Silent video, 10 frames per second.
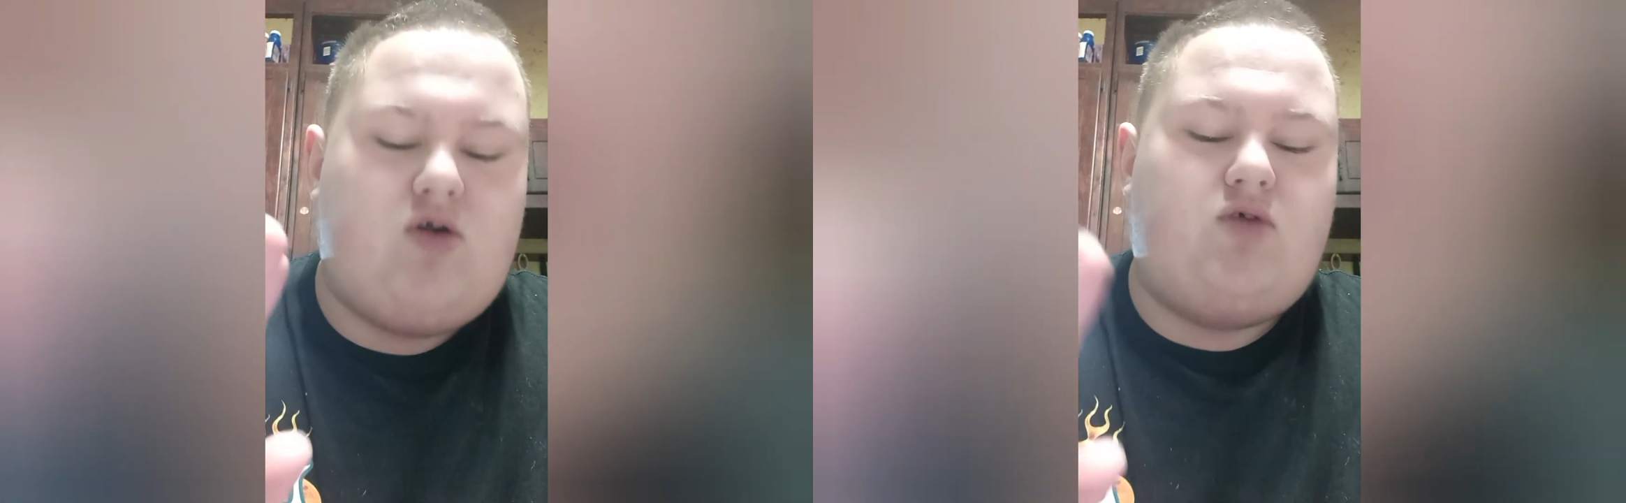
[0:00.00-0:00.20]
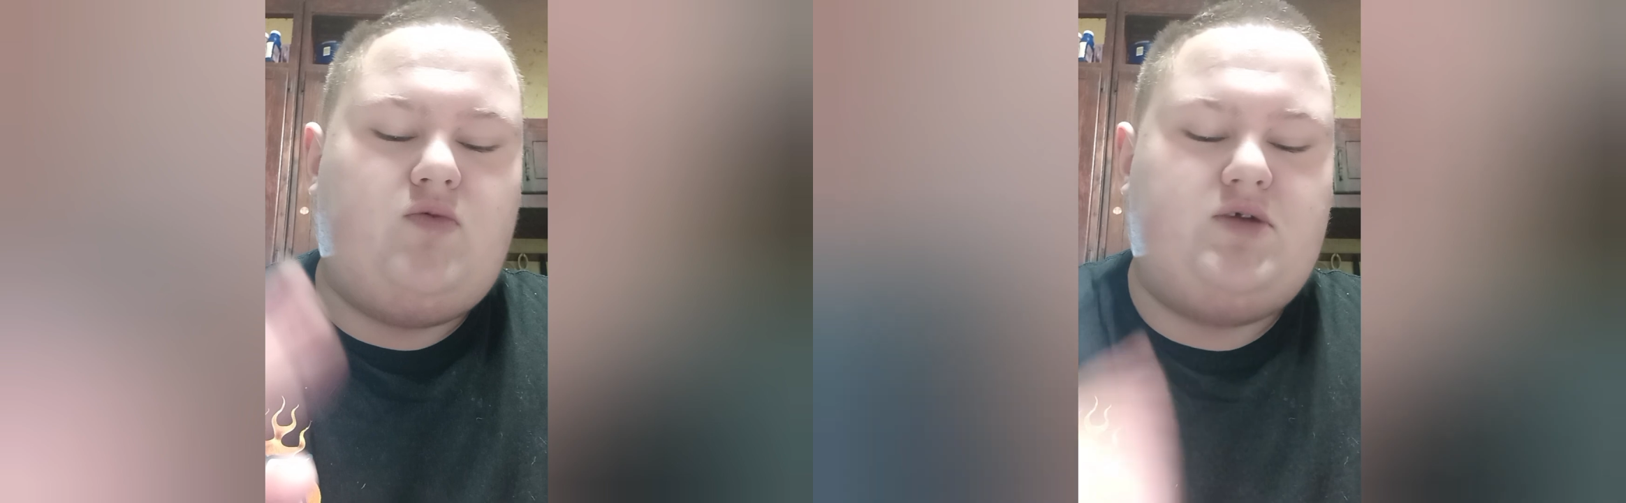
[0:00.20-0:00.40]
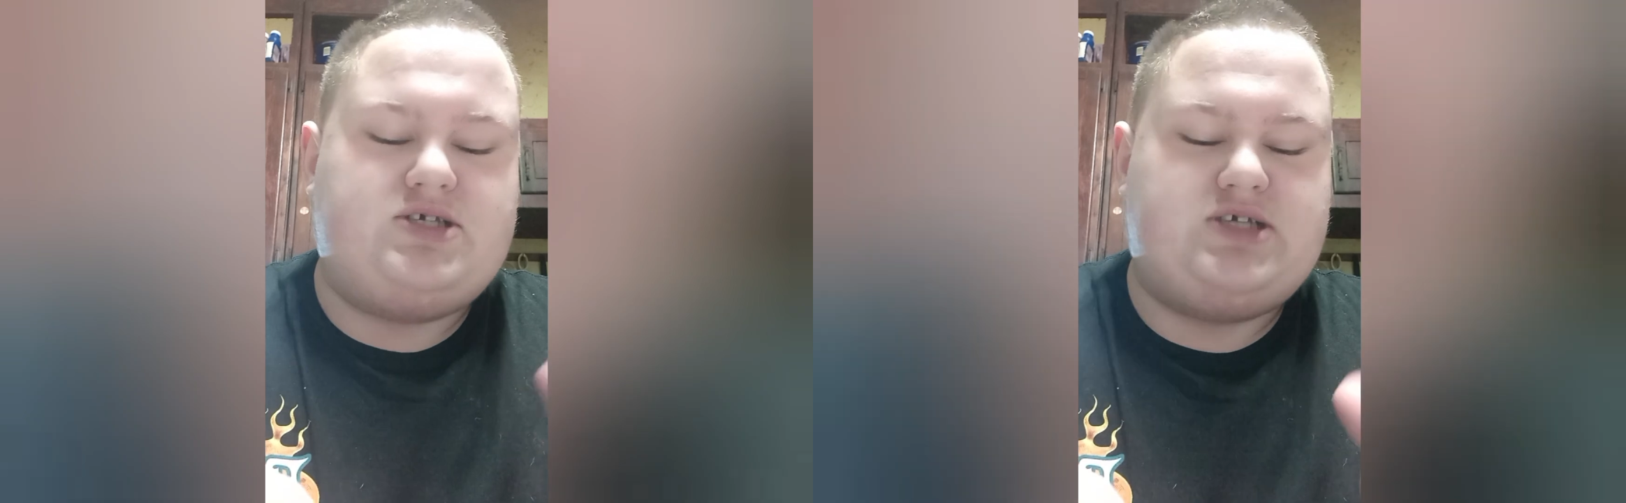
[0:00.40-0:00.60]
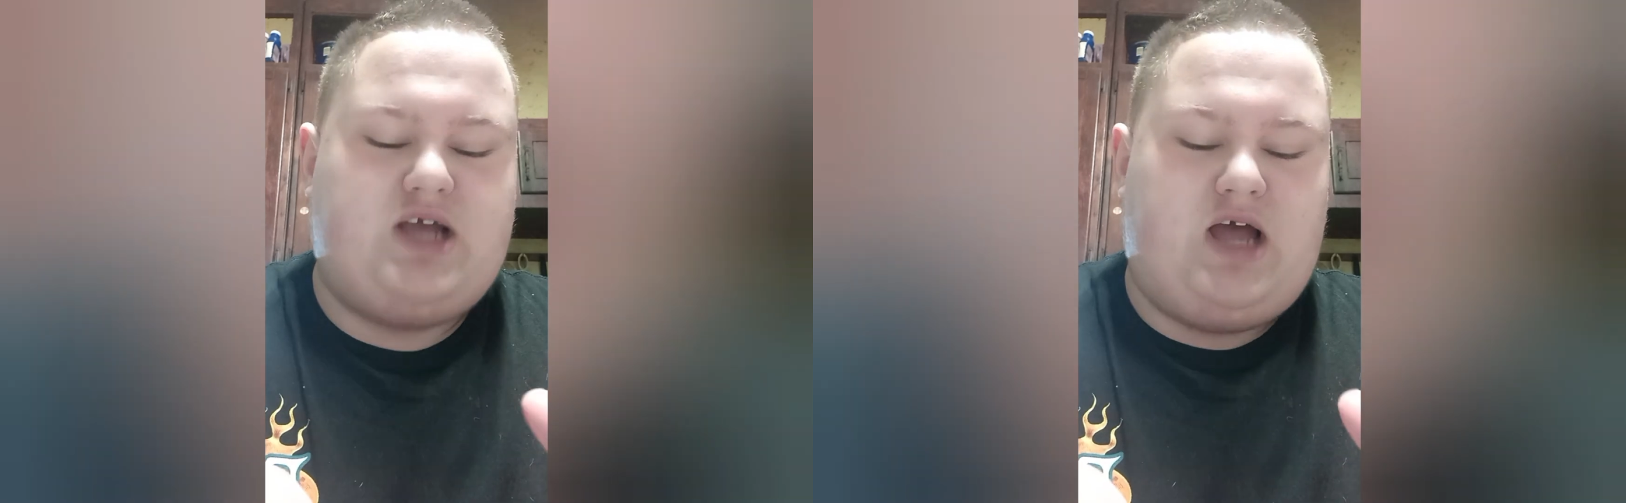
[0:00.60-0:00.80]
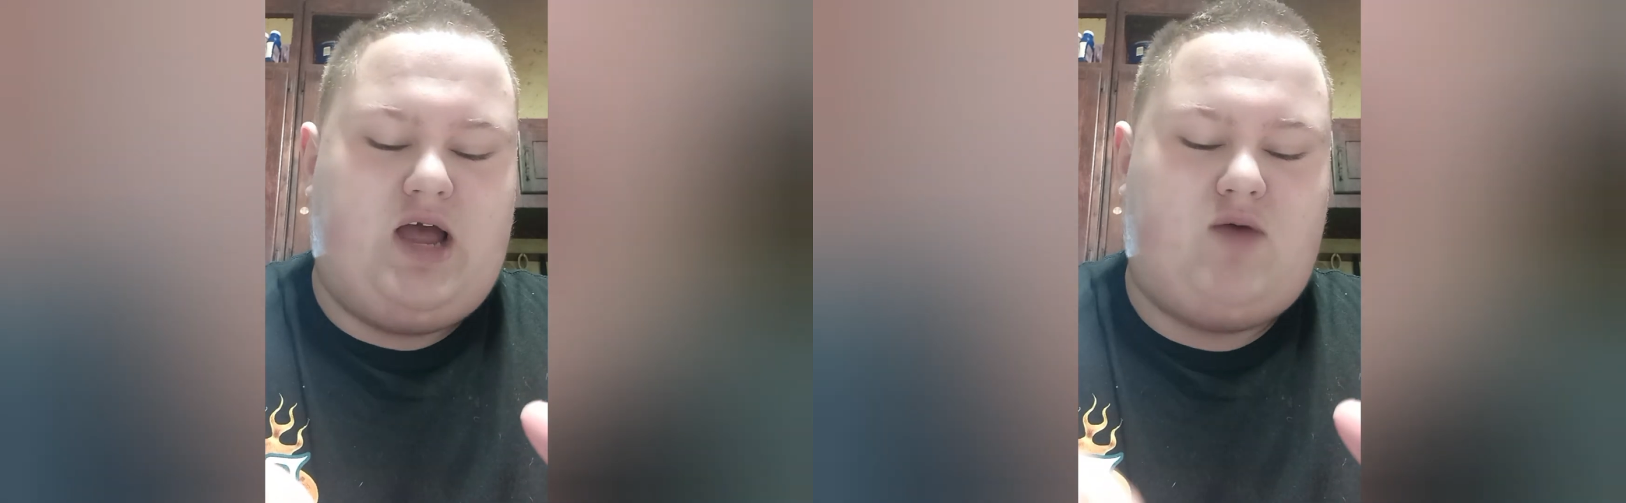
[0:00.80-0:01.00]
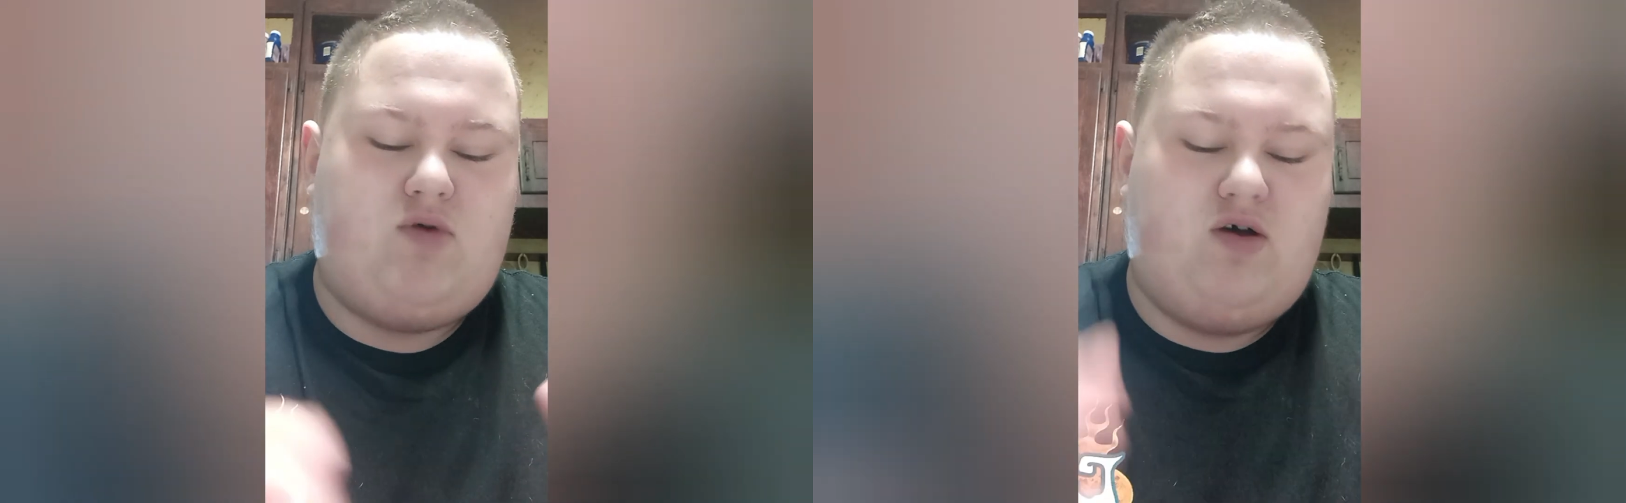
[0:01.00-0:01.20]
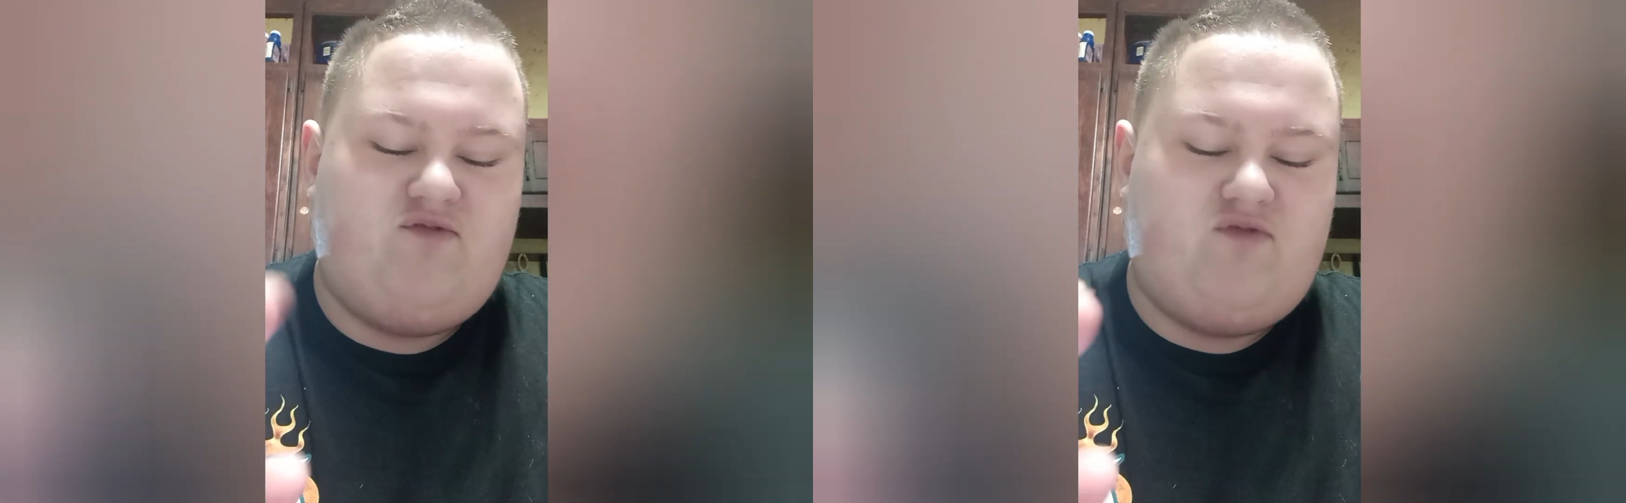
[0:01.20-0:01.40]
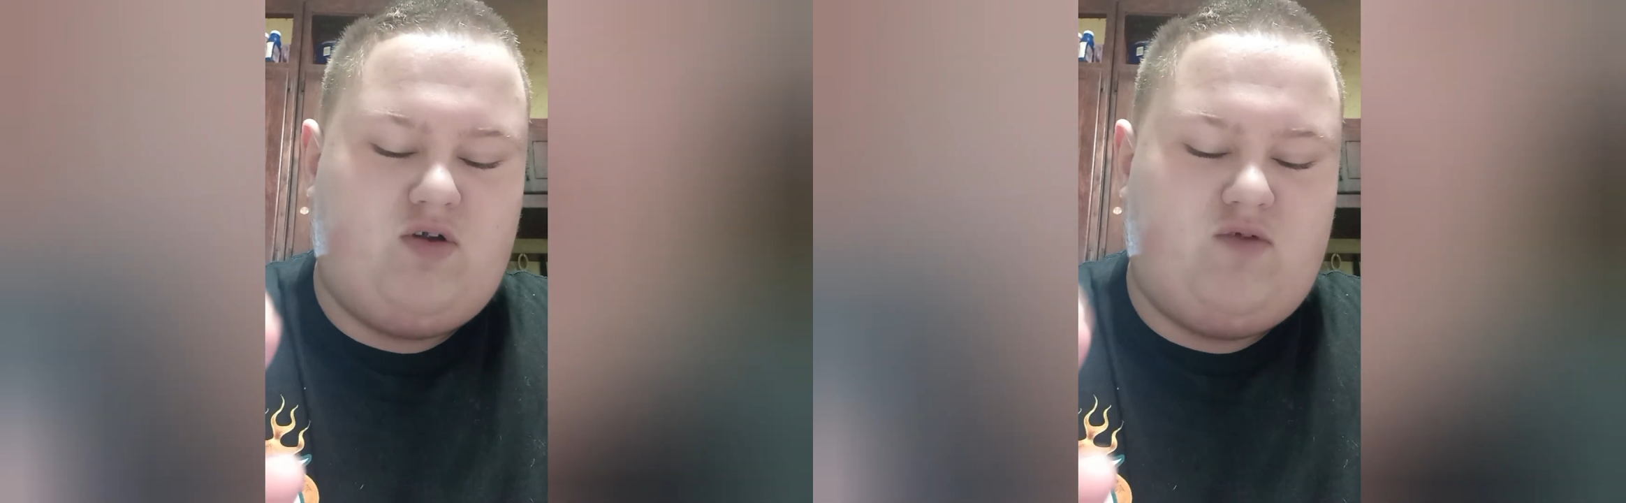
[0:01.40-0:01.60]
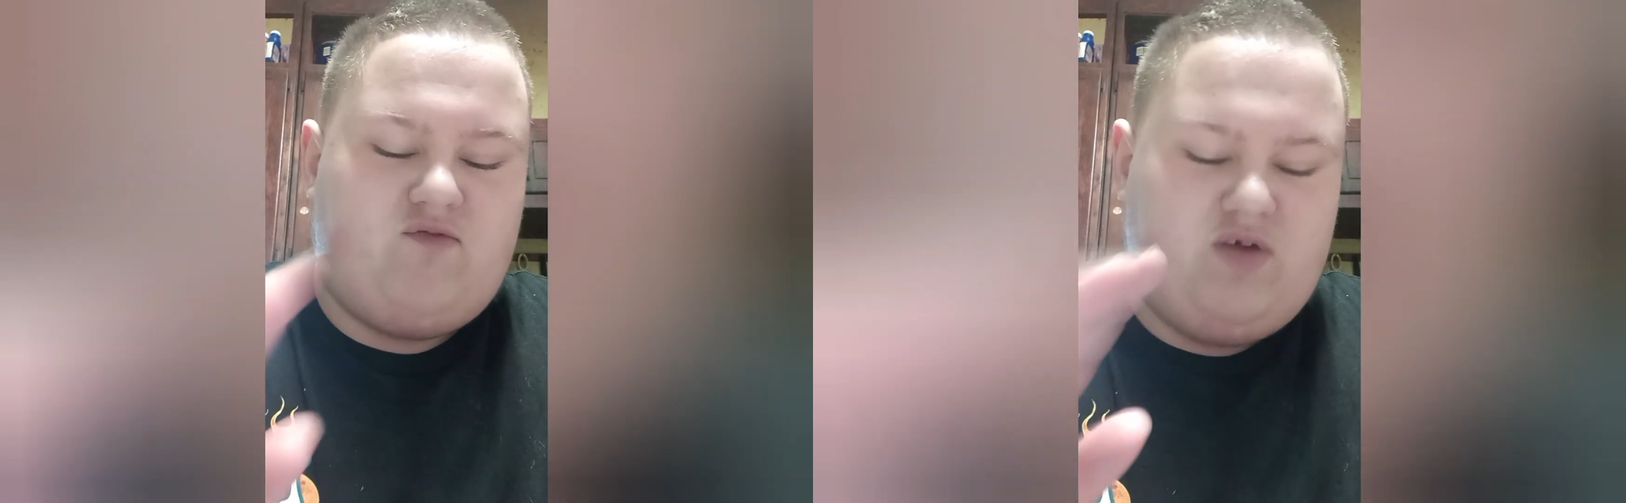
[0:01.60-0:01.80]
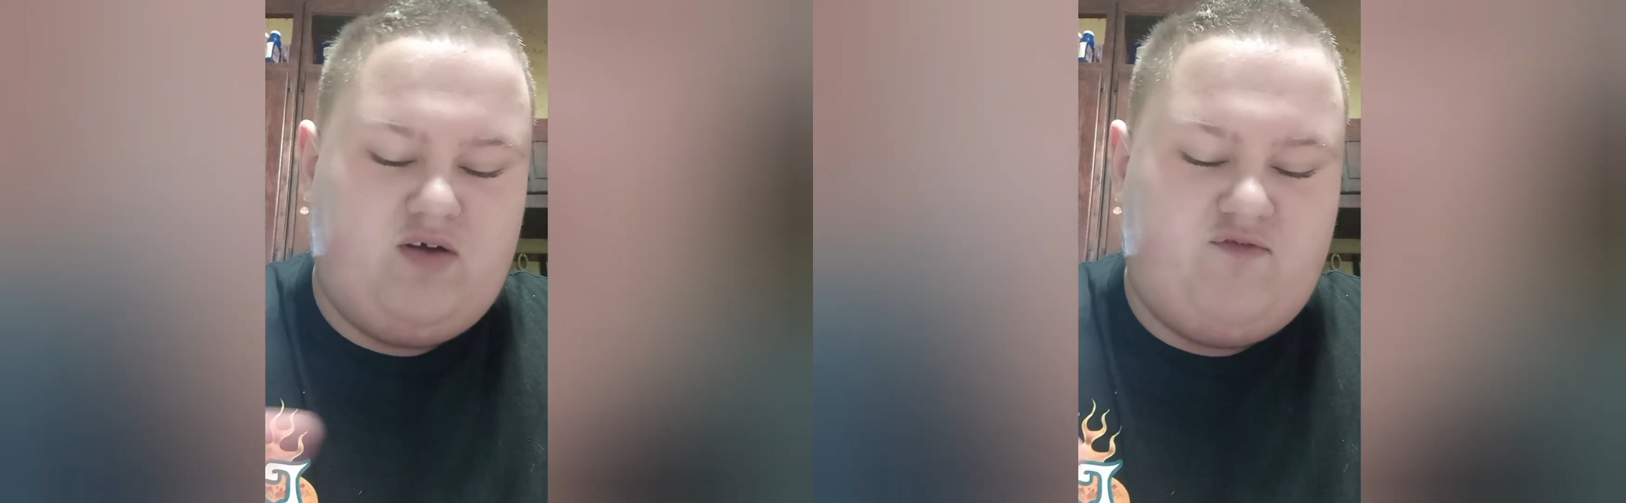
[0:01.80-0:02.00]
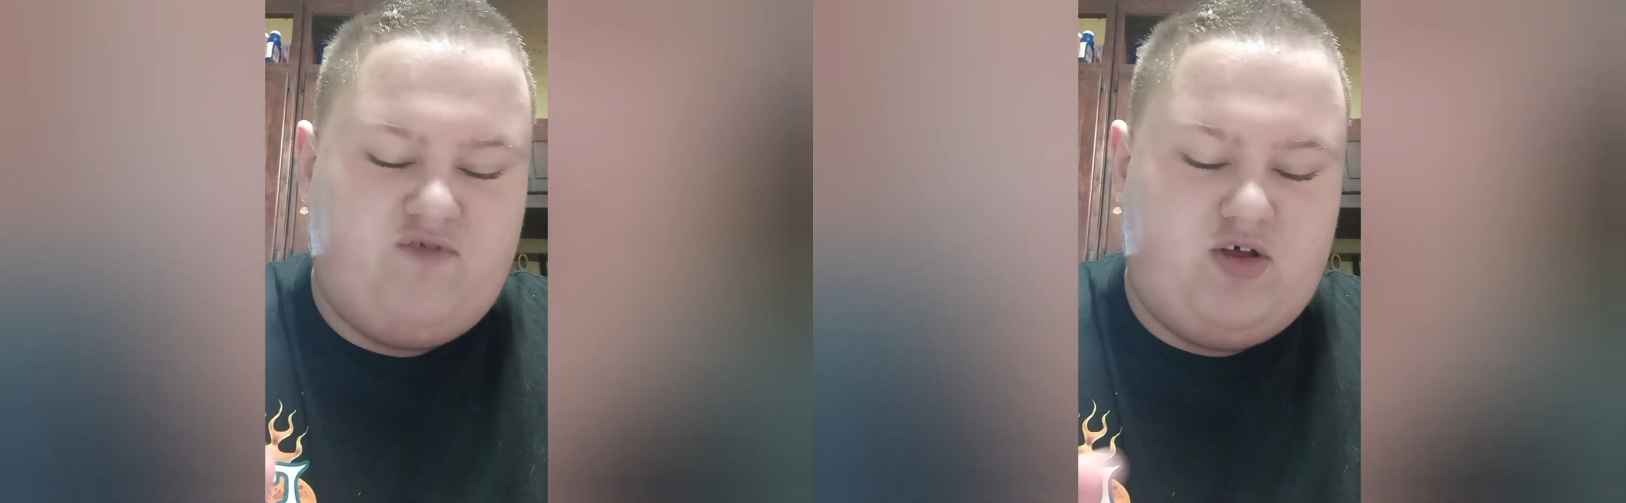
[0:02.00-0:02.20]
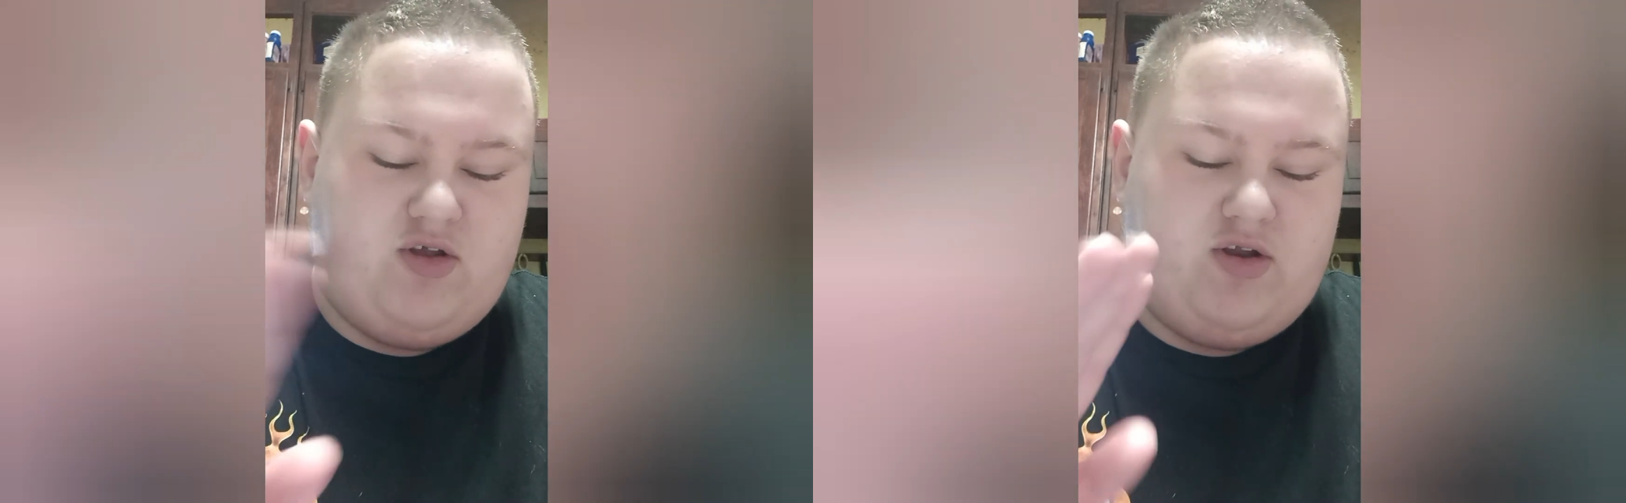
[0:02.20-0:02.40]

Wilfield